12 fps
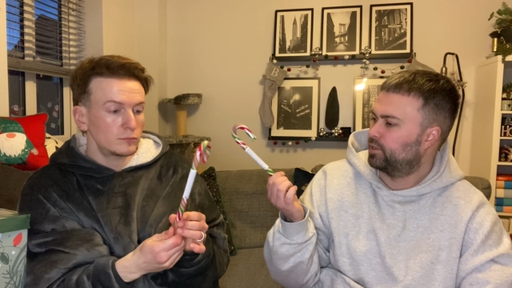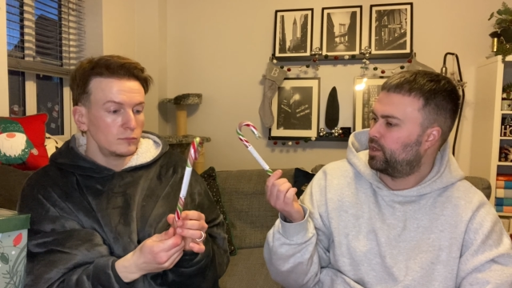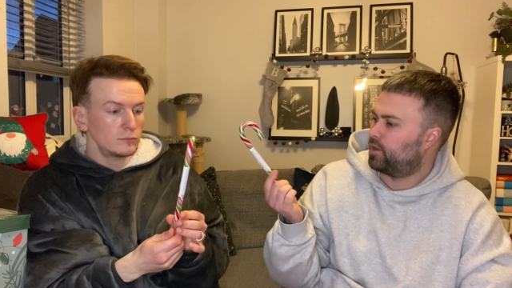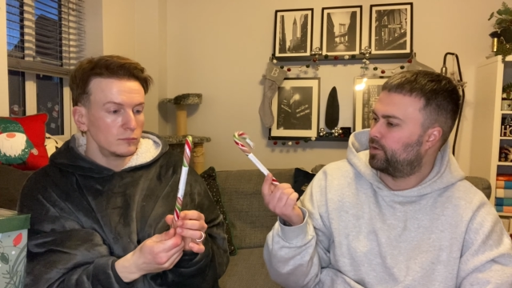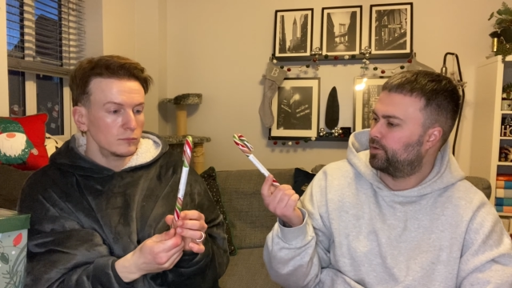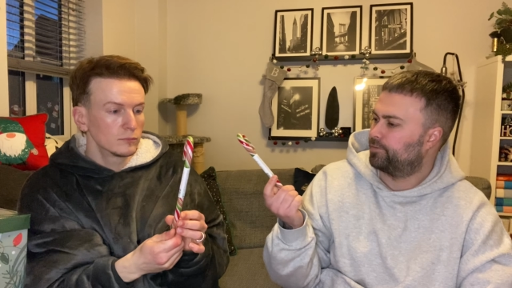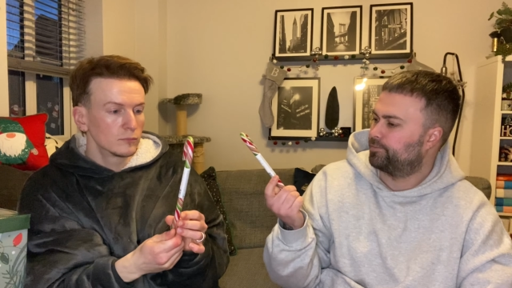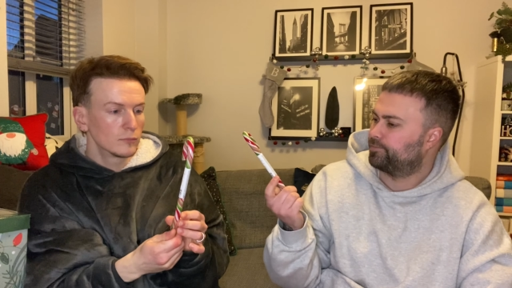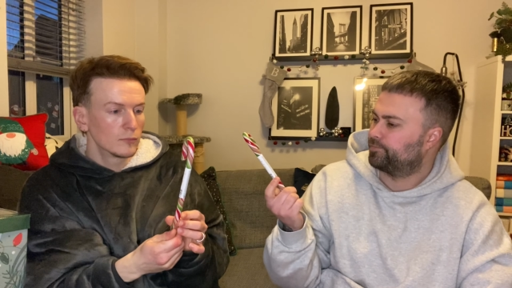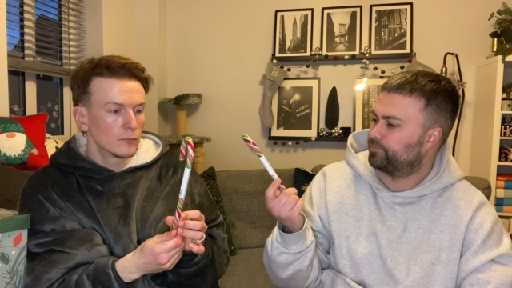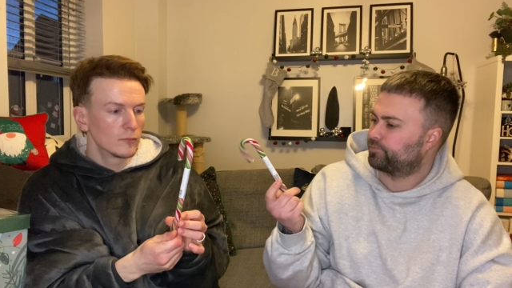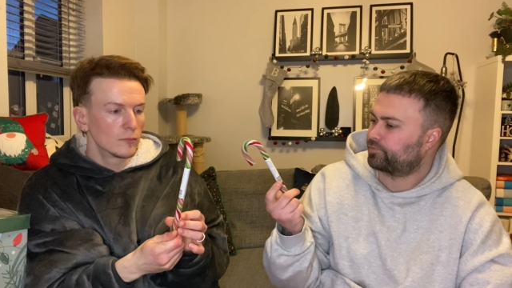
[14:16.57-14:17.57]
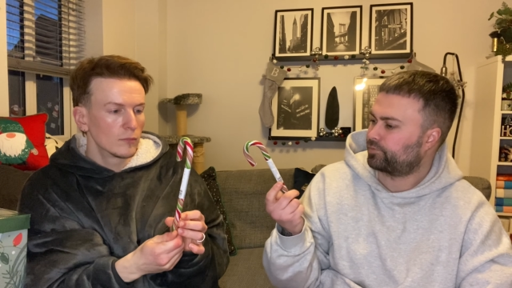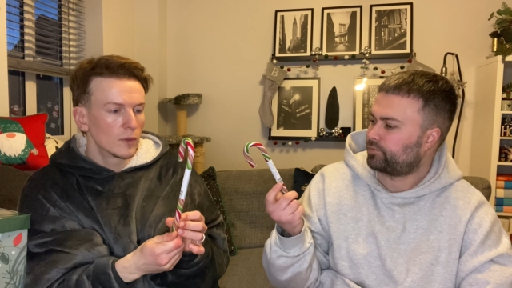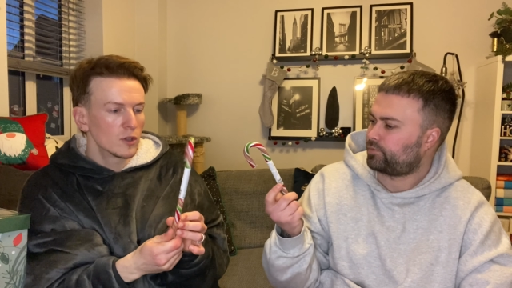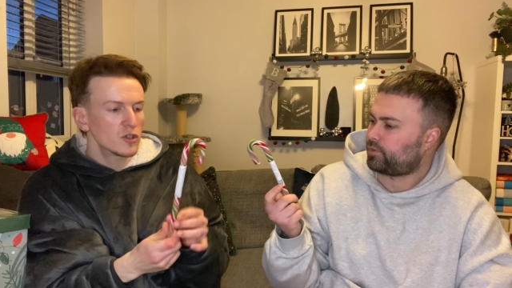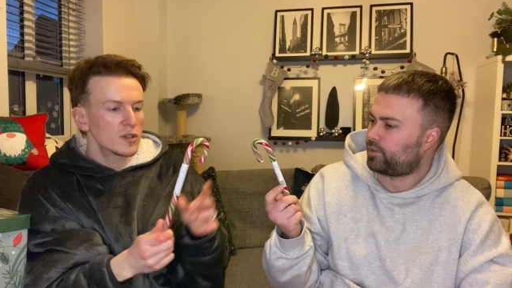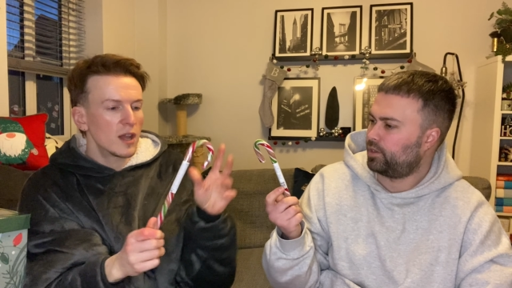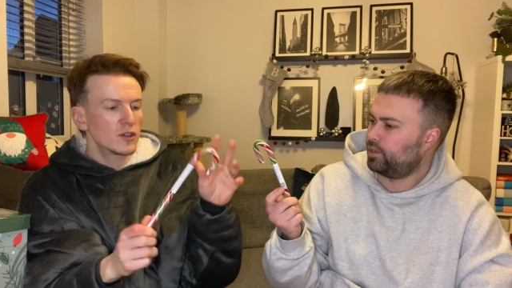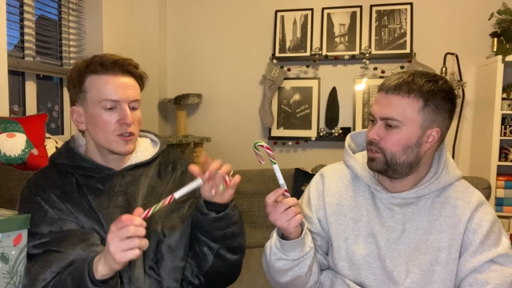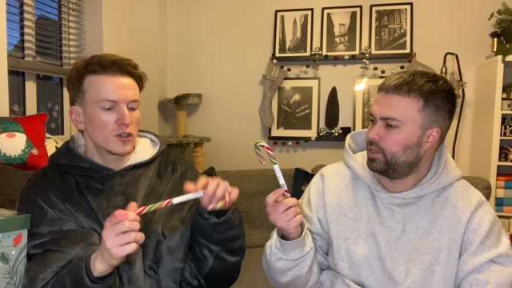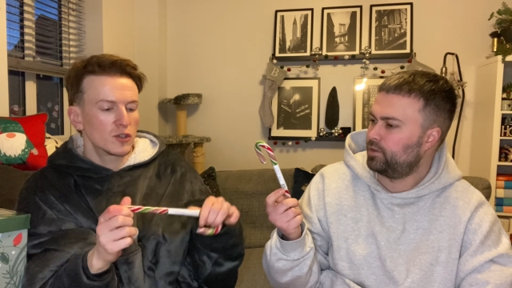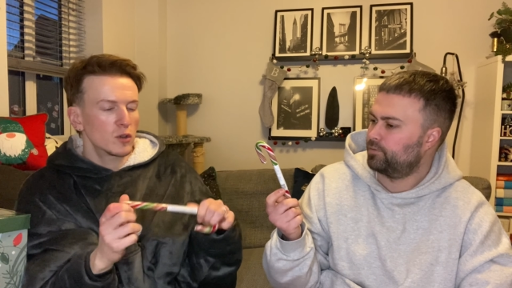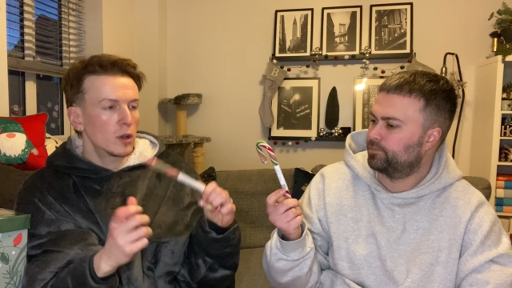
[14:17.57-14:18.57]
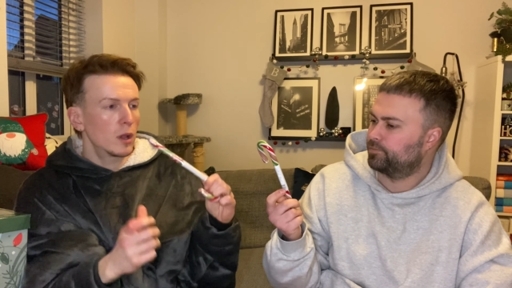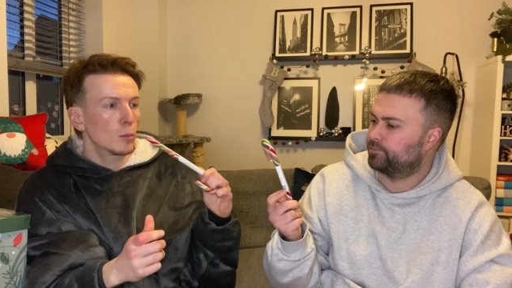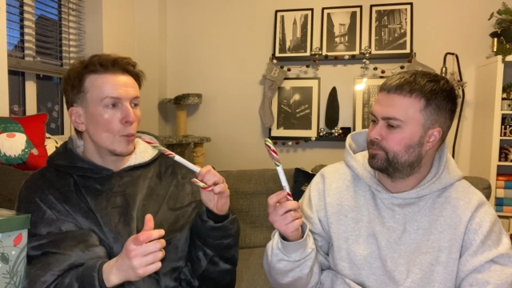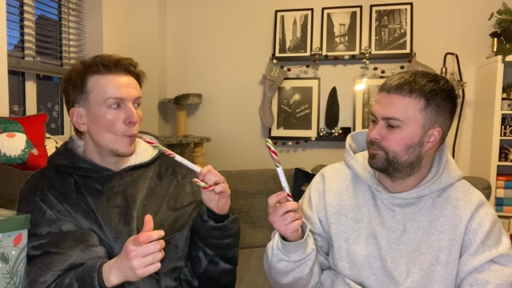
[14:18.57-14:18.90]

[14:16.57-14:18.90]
Speaker 1: yeah. It's nice just to suck on it.